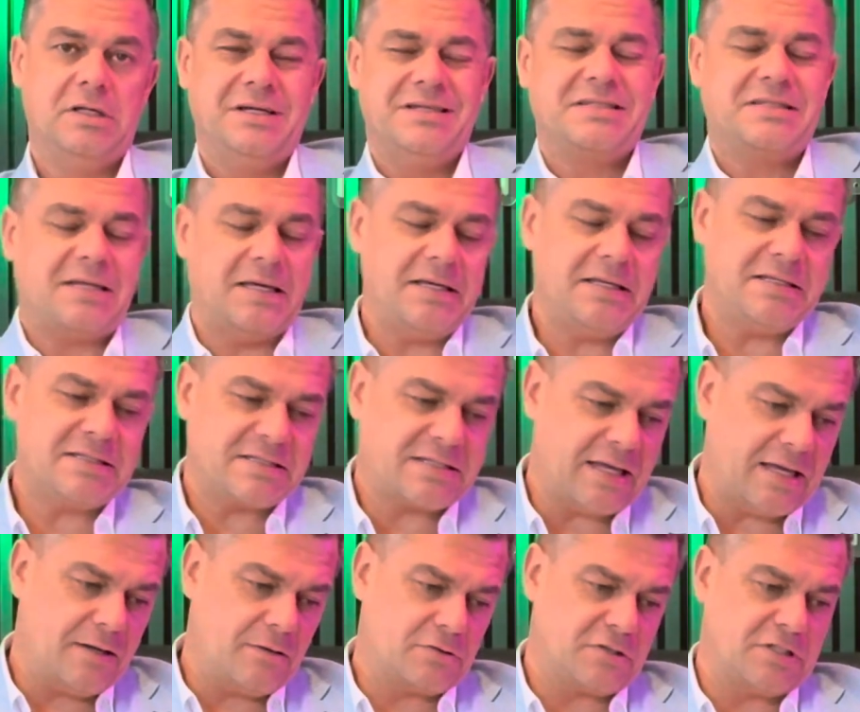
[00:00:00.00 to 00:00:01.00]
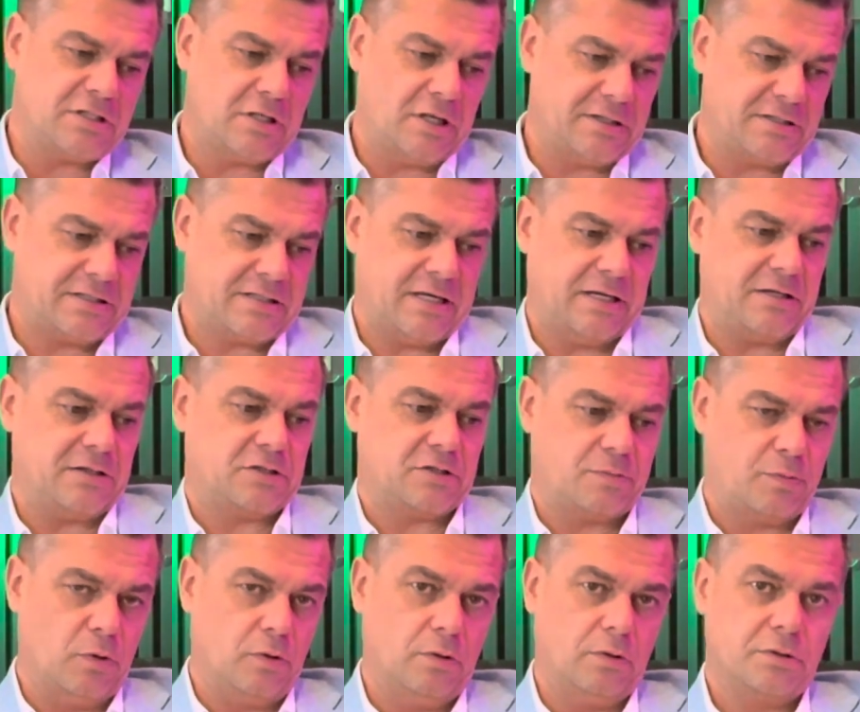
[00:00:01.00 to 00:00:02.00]
Saying sales is like saying
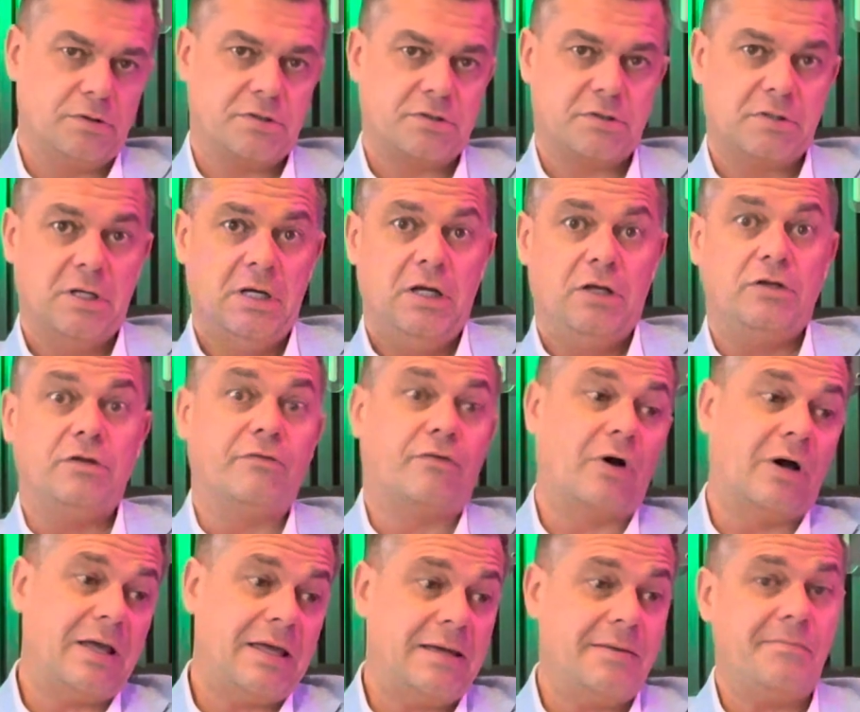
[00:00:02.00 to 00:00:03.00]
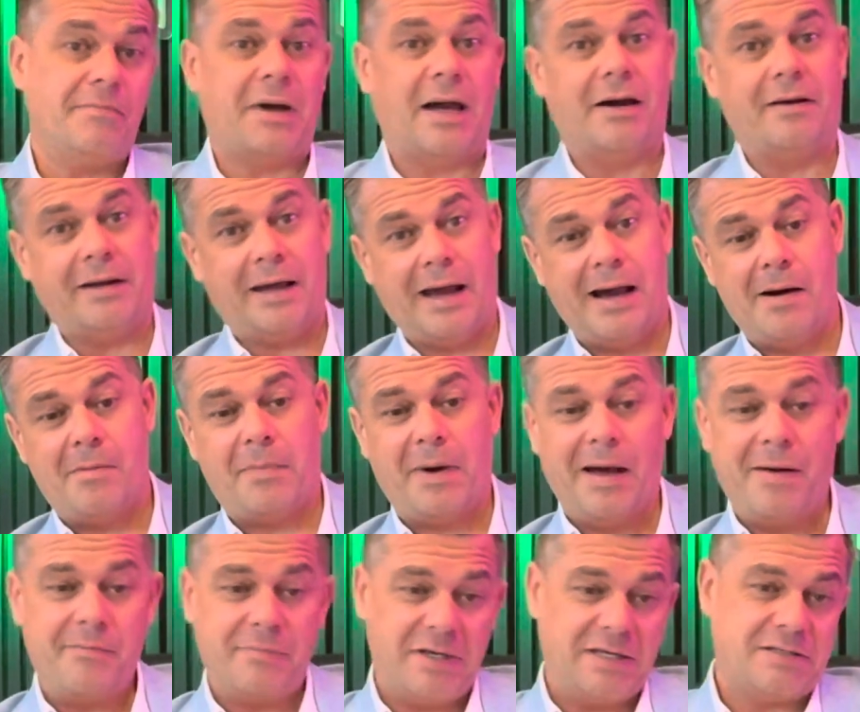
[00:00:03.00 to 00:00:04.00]
sports. You've got inbound,
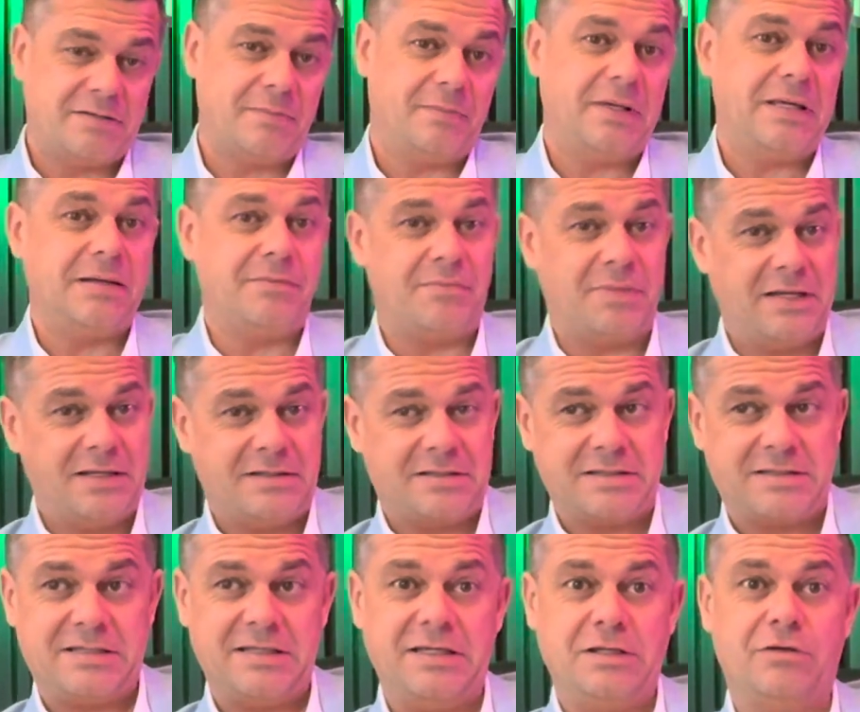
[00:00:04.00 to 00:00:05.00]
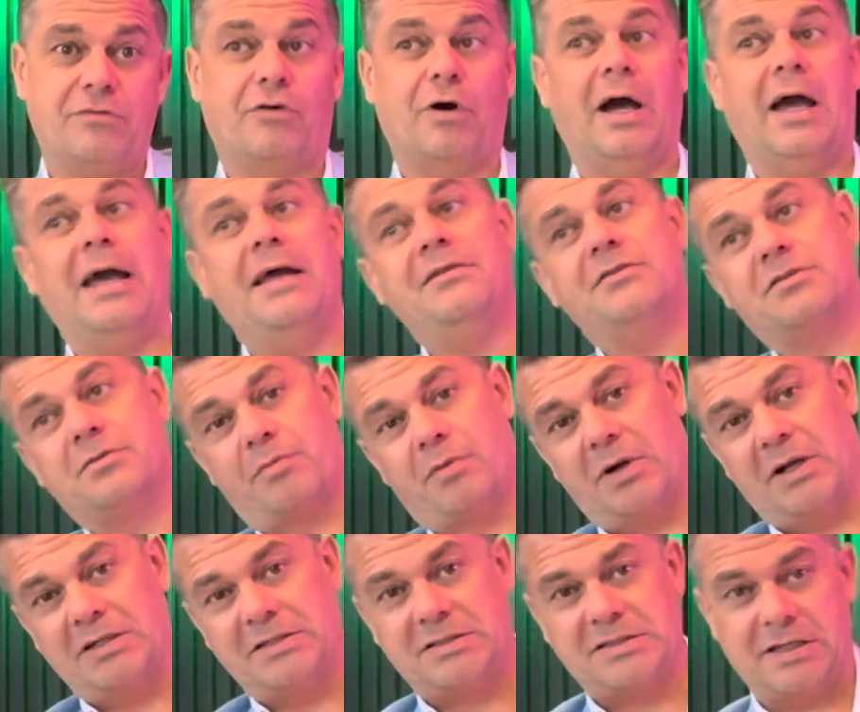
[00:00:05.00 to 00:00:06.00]
outbound, B2B, B2C. You've got
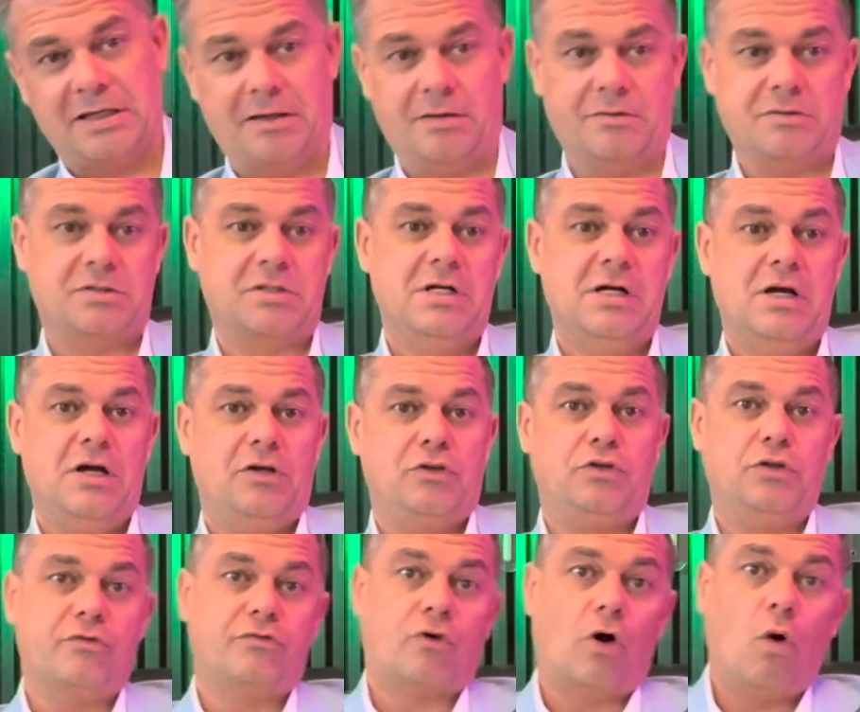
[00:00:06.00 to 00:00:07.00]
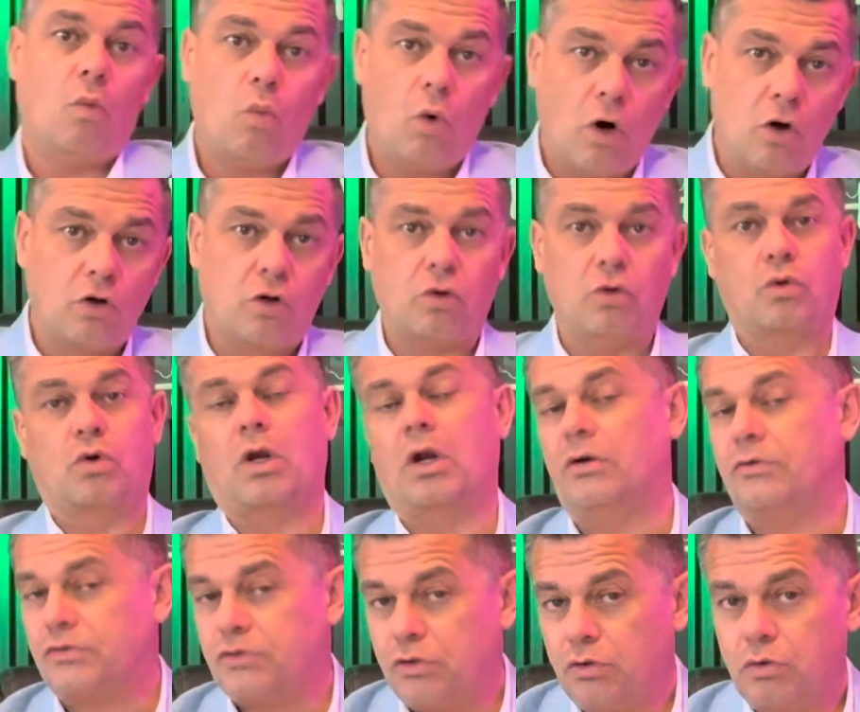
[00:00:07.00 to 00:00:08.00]
enterprise sales. You've got 1 call
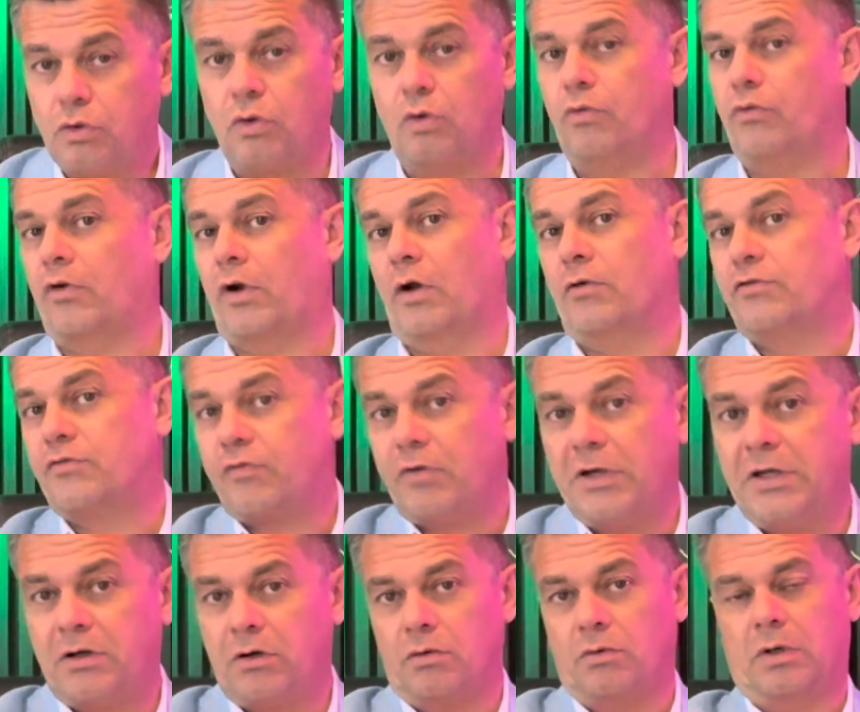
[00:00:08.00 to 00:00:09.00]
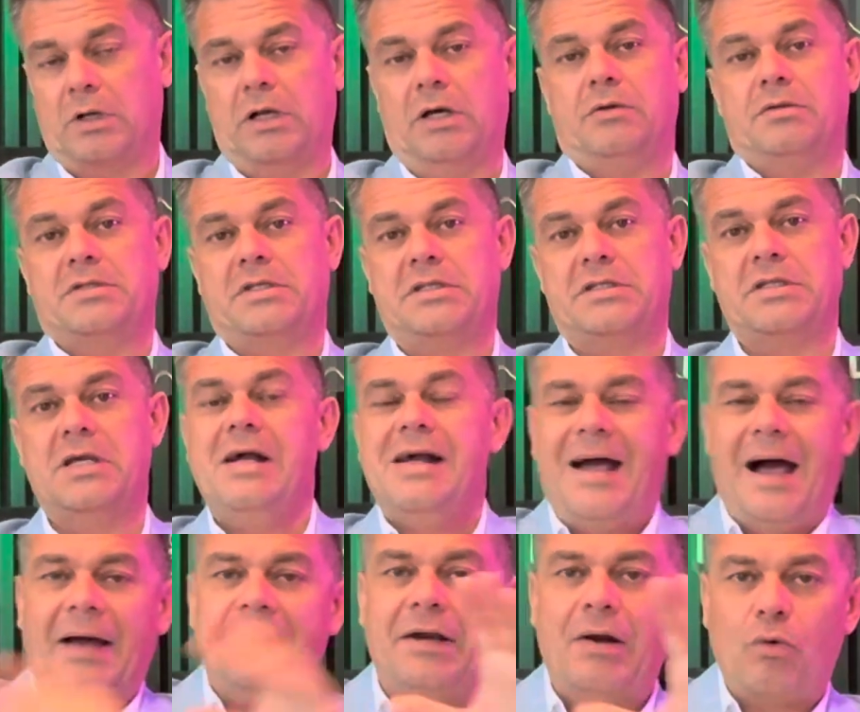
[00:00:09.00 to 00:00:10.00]
close, 2 call close, 3 call closes.
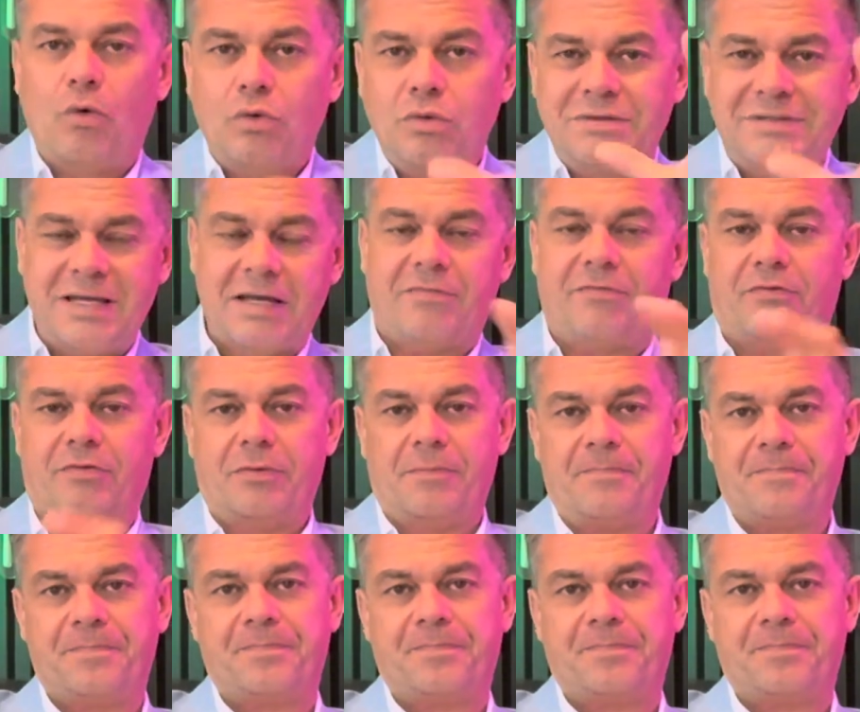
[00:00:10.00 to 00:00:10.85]
And they're all different.